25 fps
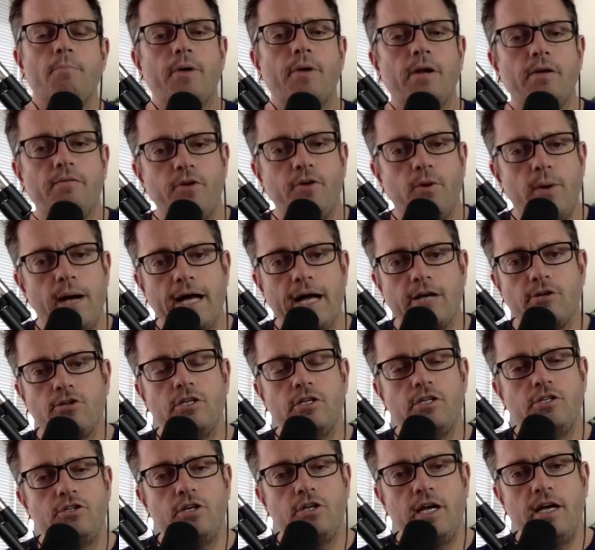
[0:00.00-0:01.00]
But if you
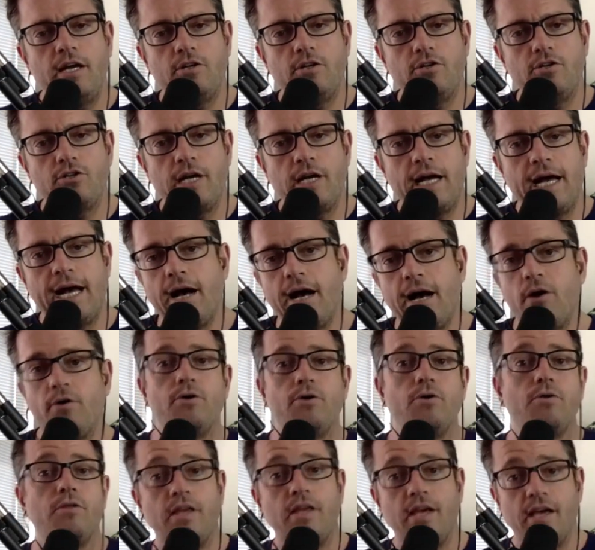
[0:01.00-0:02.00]
actually change how
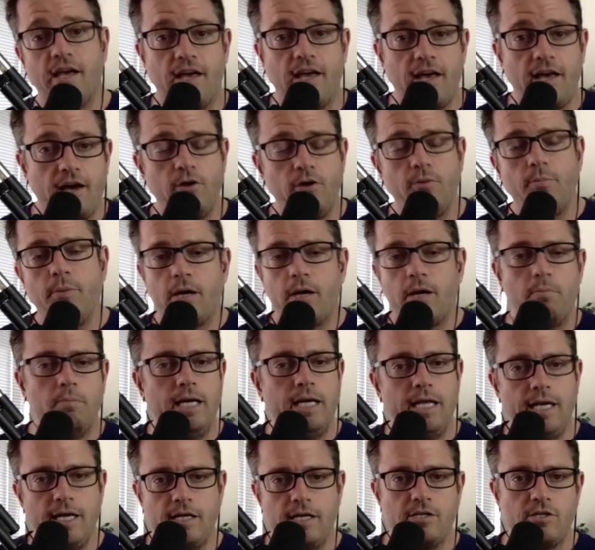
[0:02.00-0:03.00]
you think, how you make
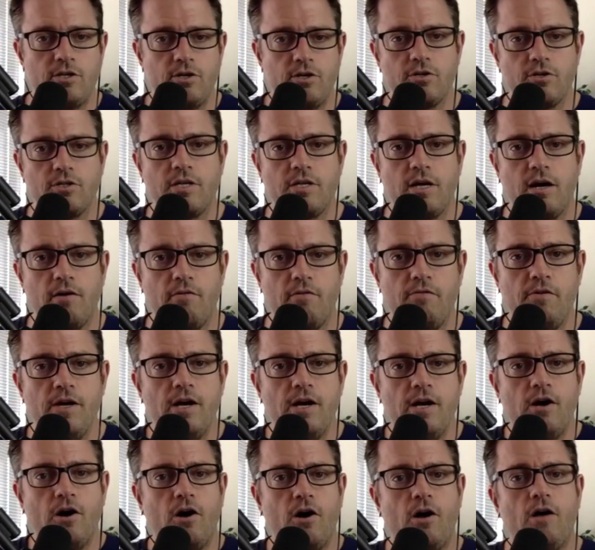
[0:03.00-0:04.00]
meaning to yourself,
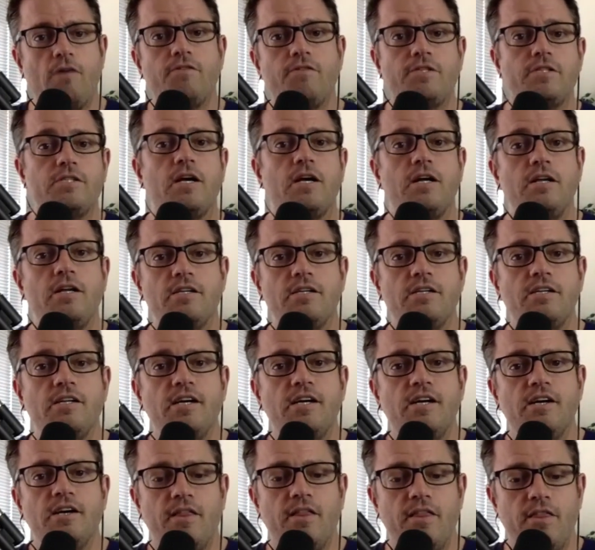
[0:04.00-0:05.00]
all of a sudden
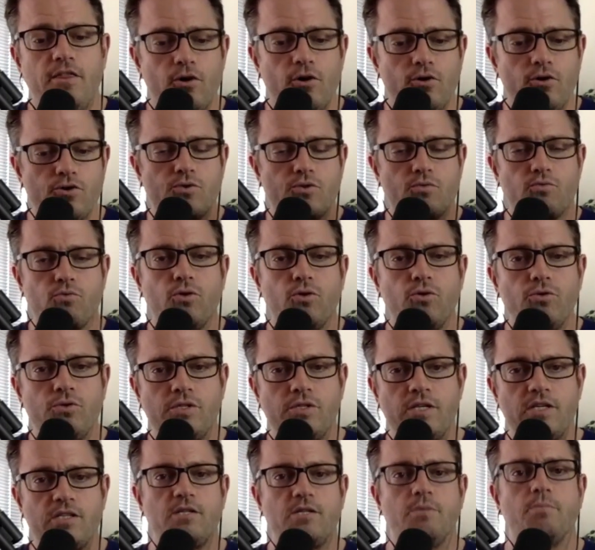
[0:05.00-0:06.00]
those root
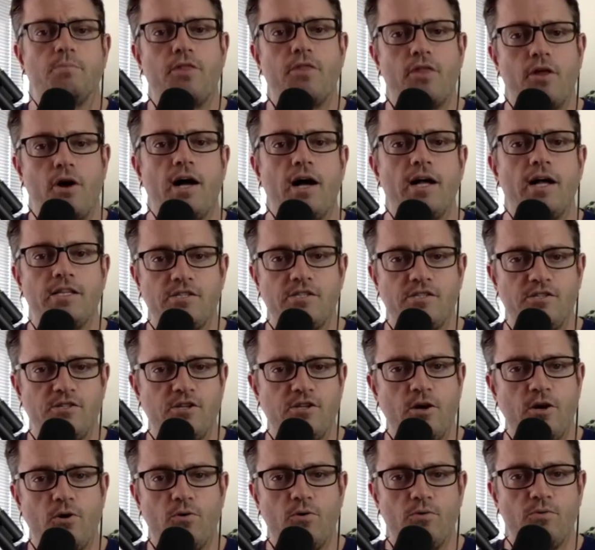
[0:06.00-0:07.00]
system thoughts
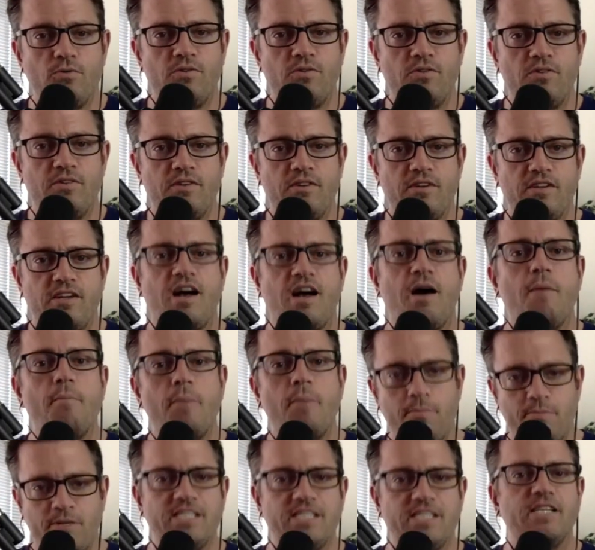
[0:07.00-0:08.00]
don't come
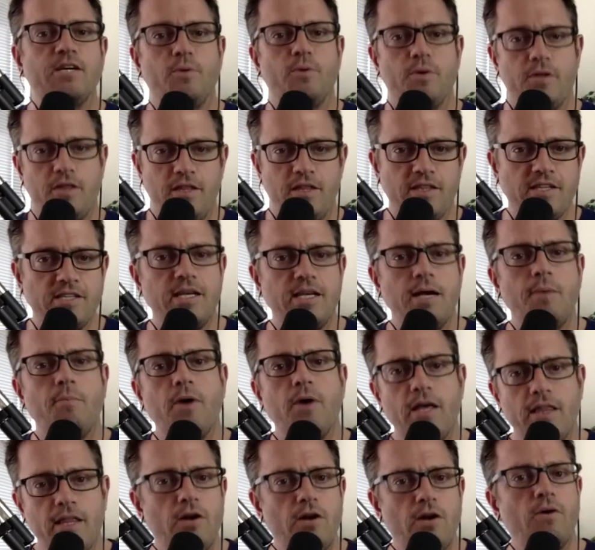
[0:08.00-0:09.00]
up to deal with in the same
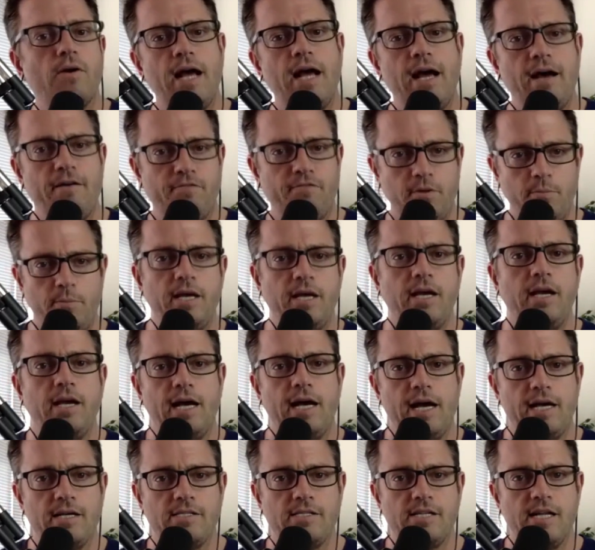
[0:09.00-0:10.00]
way. They don't have to be
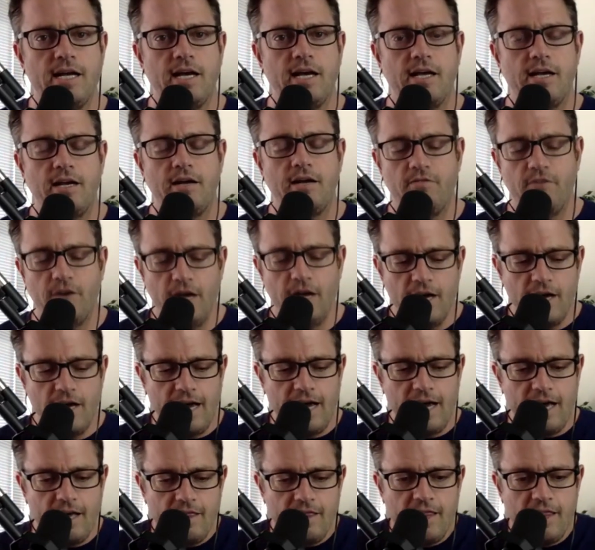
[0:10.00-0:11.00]
as negative.
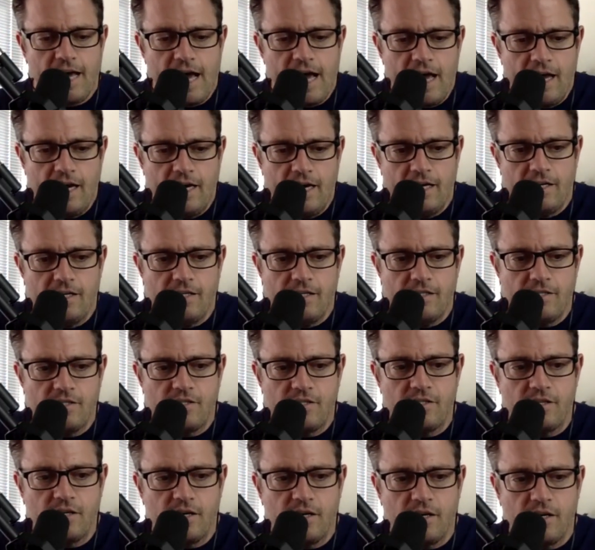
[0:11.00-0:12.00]
And that
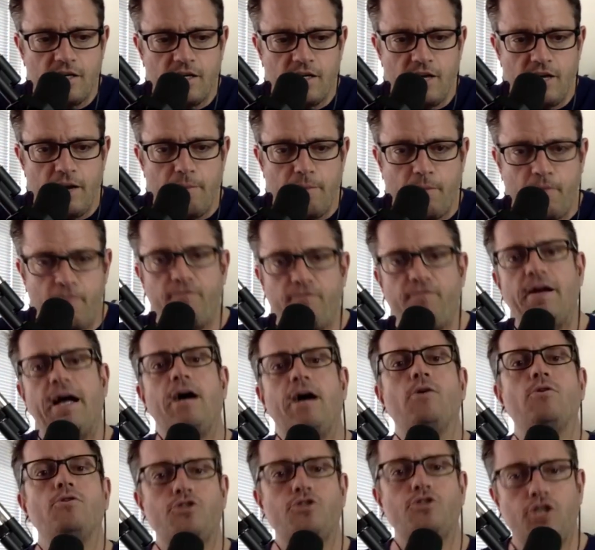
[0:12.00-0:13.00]
is a
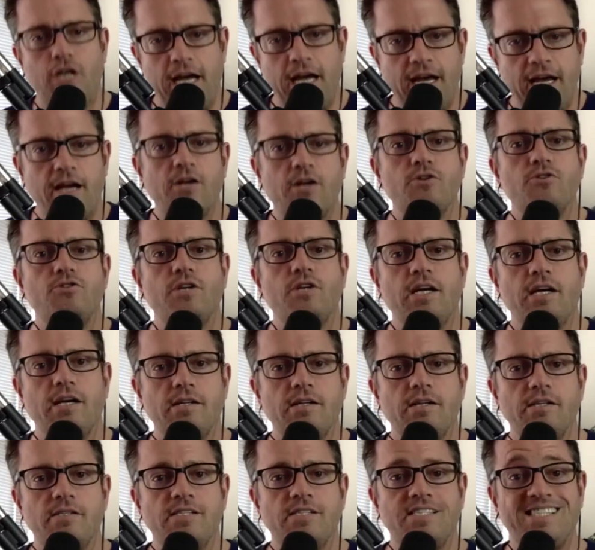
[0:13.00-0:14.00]
profound change
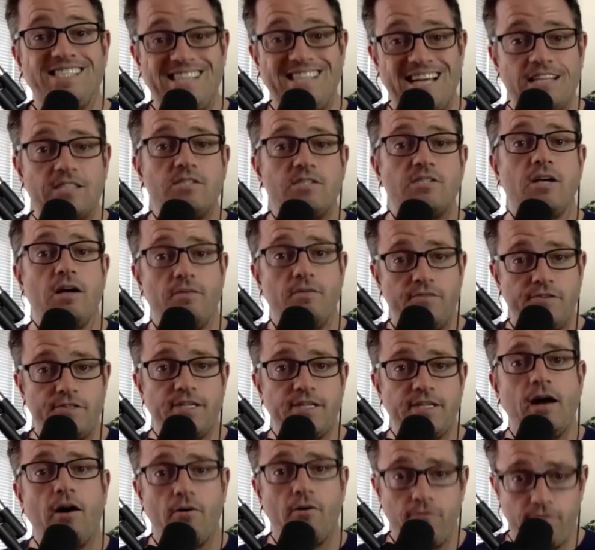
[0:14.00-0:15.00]
in sense of
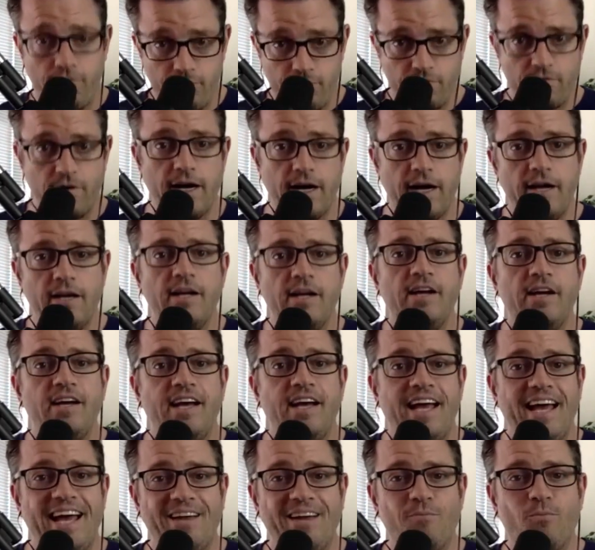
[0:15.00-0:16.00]
self, right?
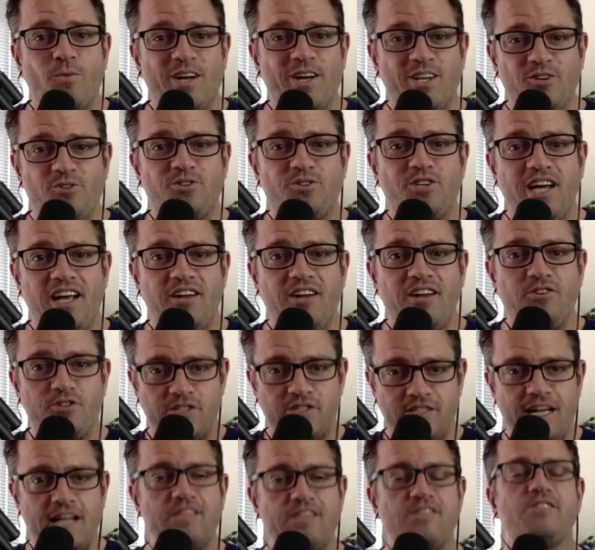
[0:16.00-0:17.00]
And when you change
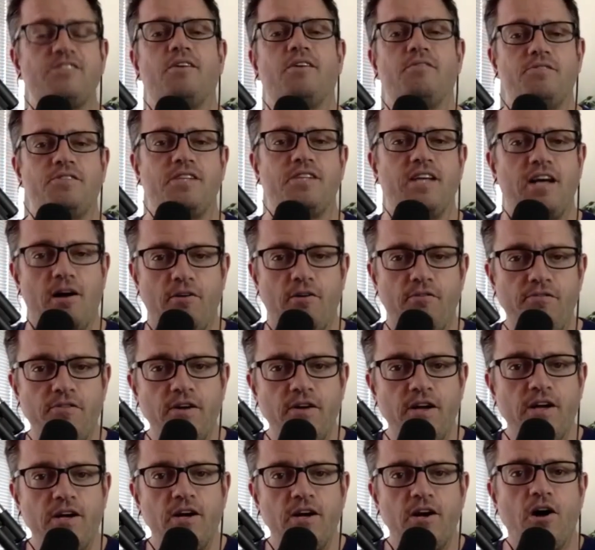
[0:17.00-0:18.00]
sense of self,
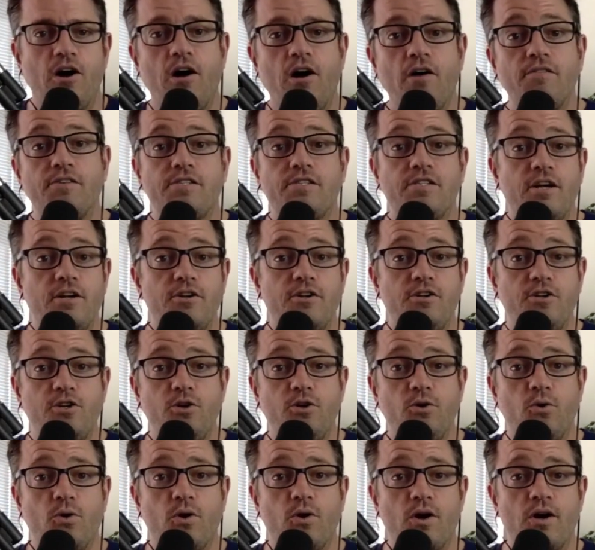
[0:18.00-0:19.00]
all of a sudden
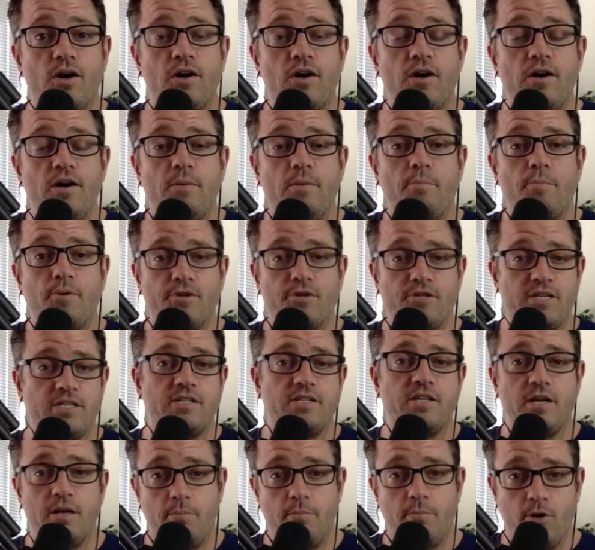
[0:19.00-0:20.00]
your
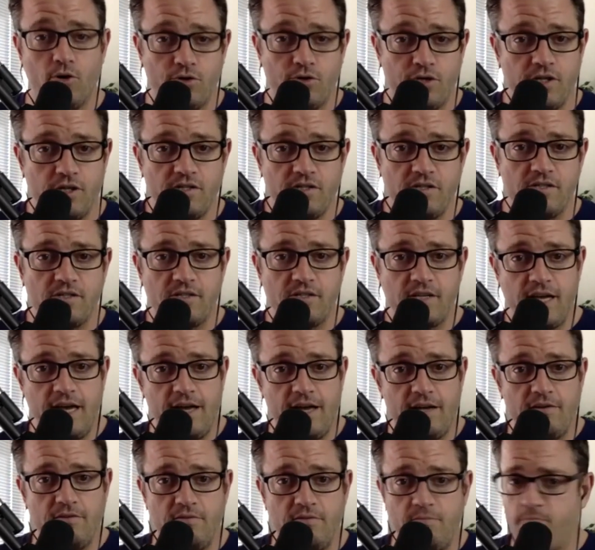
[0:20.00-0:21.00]
persistent emotions
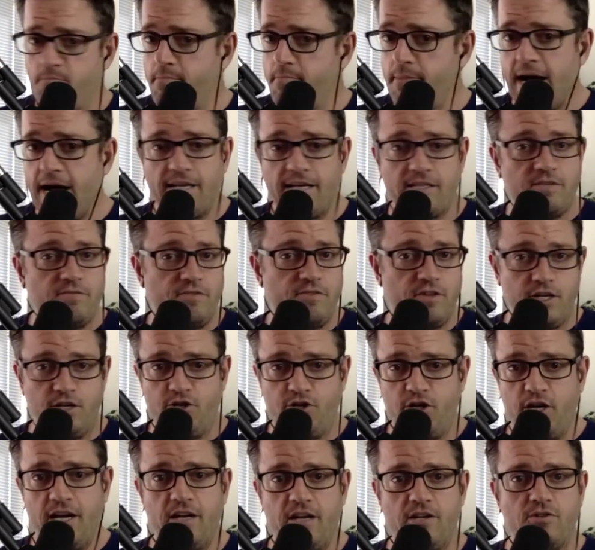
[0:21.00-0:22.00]
can massively
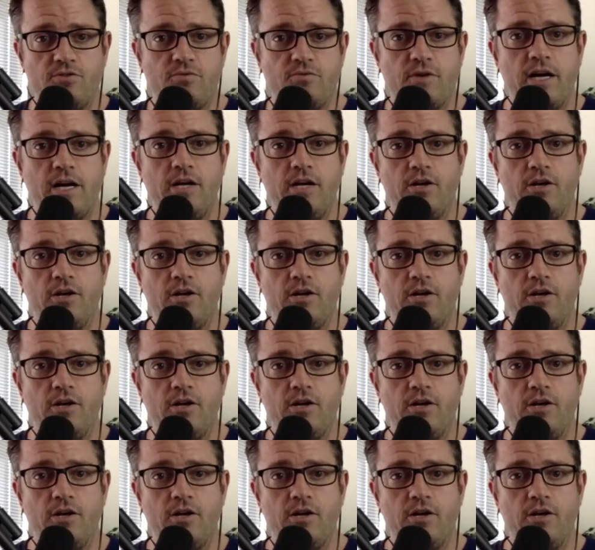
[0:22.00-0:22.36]
change, right?